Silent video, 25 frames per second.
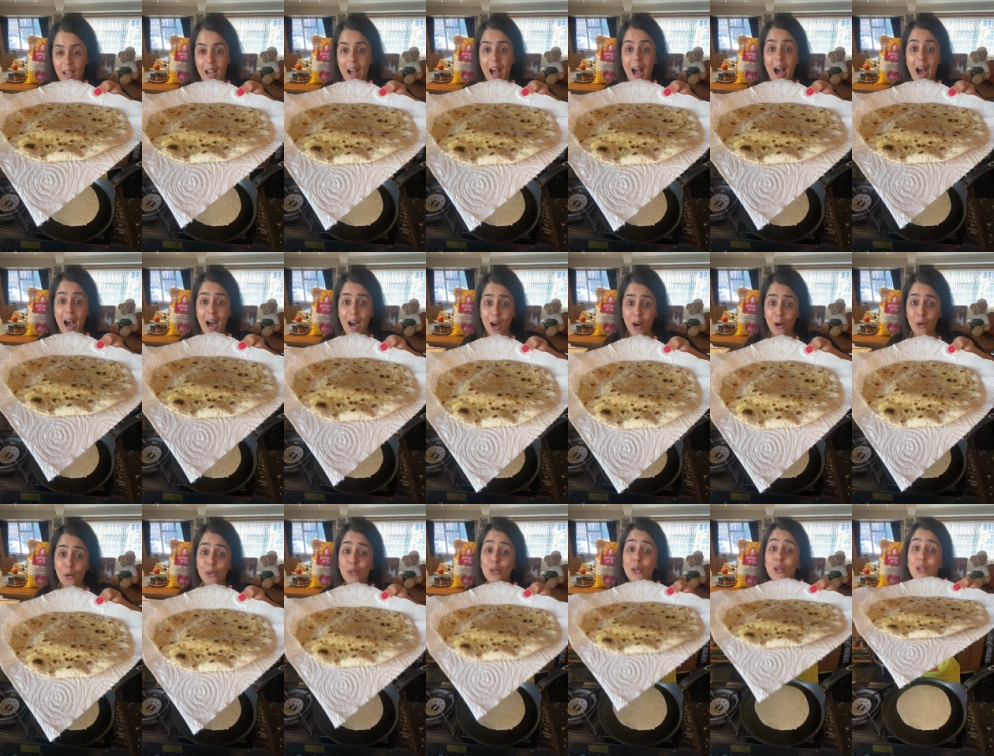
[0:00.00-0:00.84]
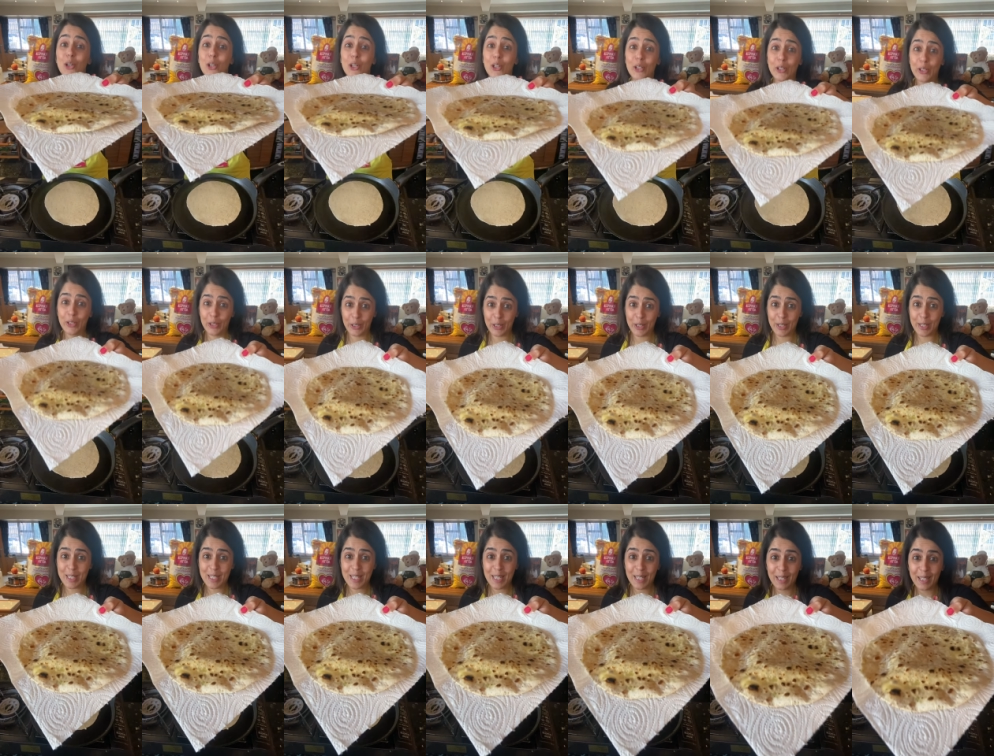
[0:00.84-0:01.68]
How good
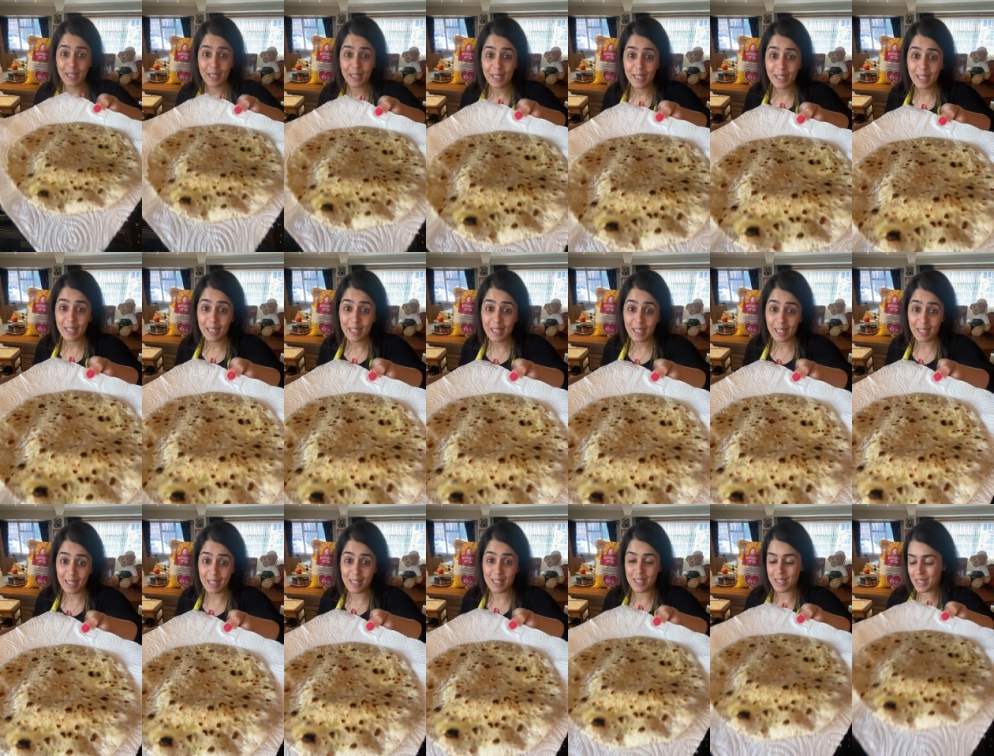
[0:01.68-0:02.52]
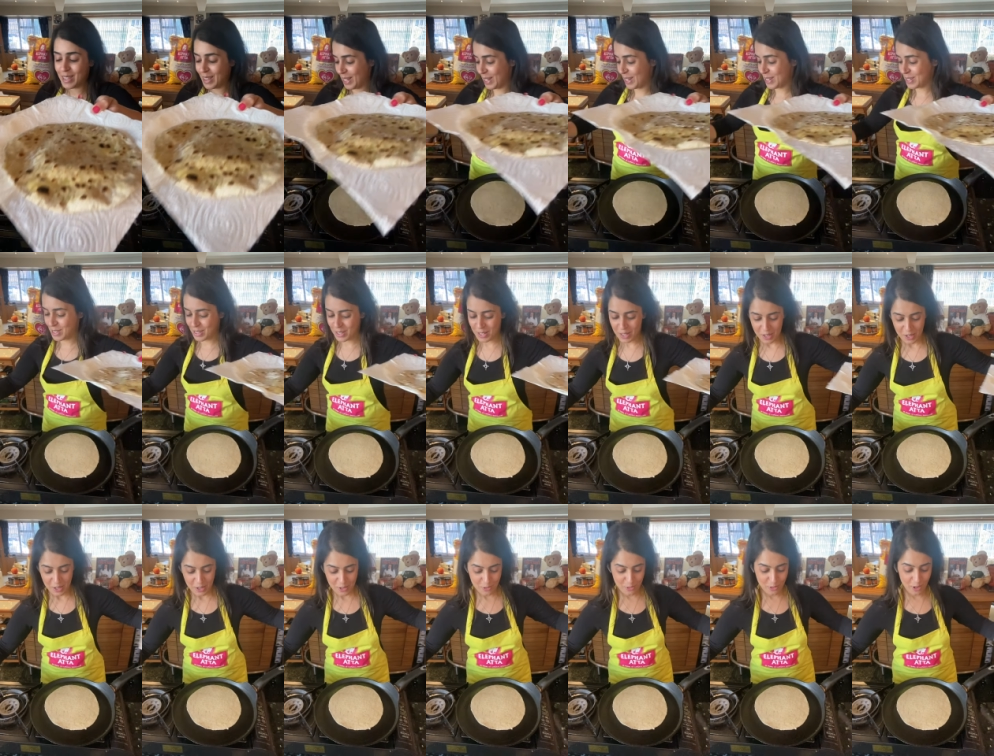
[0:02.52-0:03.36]
is this?
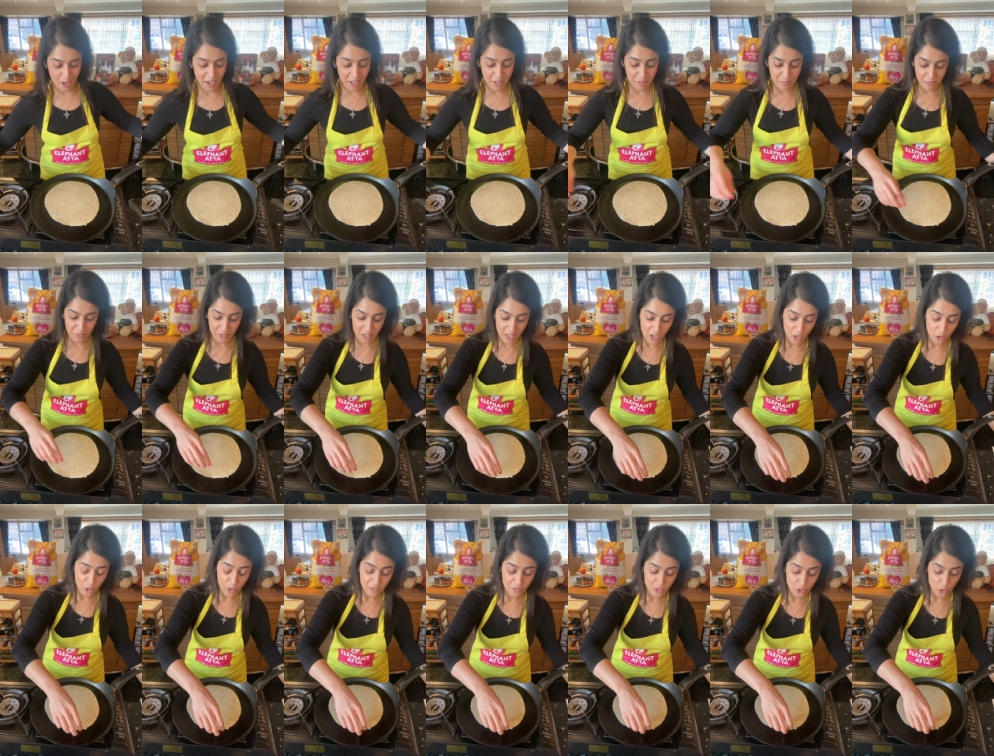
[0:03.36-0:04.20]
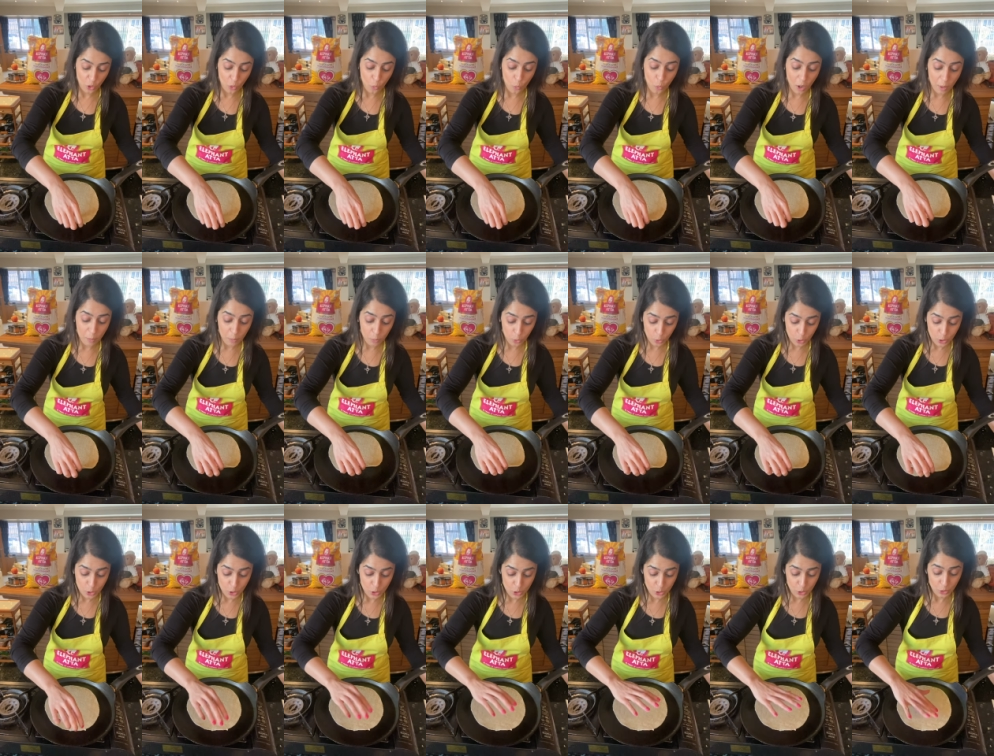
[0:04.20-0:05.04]
Right, now I've got one more to
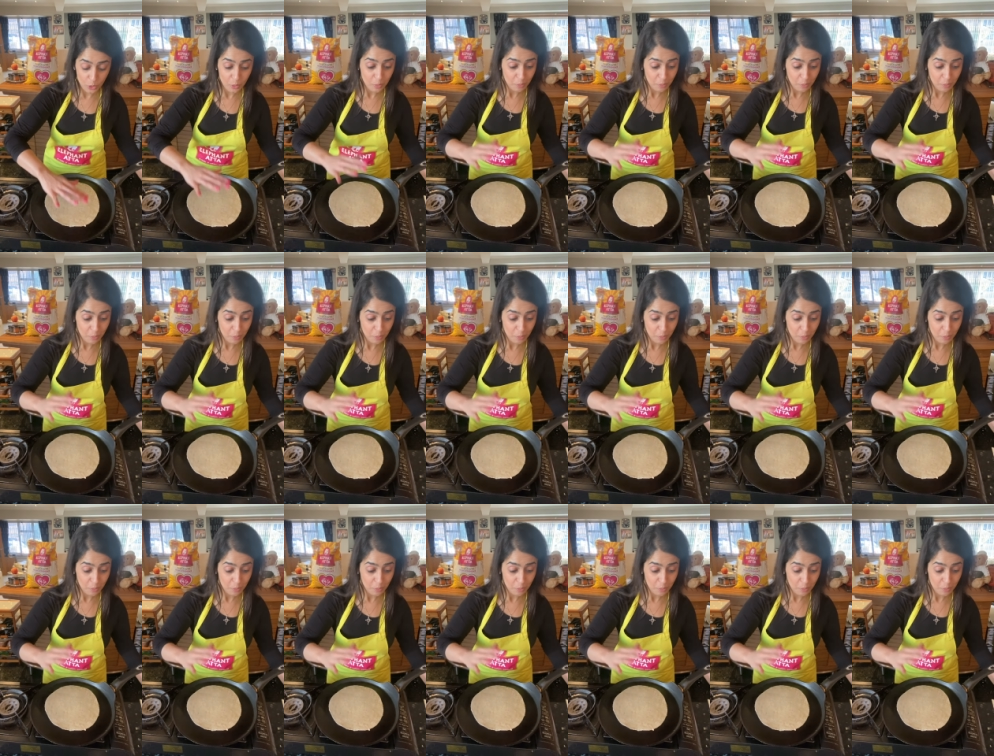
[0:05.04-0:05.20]
do,